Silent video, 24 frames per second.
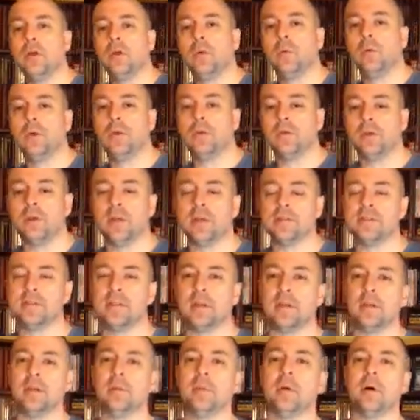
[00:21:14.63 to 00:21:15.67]

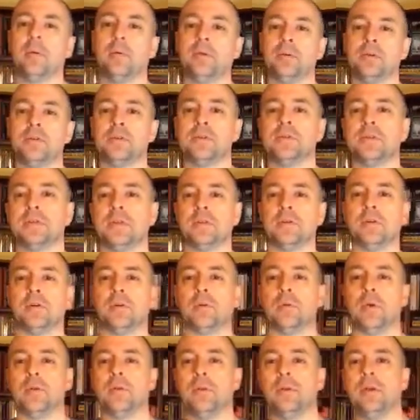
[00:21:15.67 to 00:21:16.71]
Castalia publishes it or
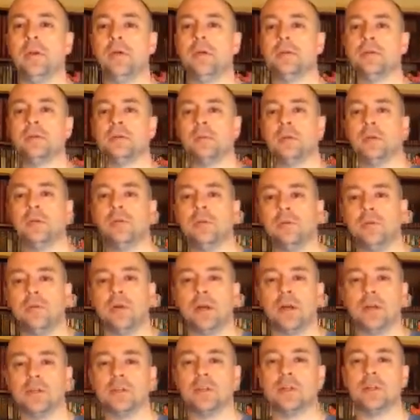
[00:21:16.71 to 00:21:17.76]
whether he goes some other
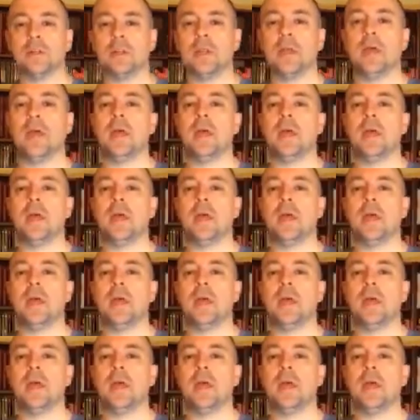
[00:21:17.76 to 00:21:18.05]
direction.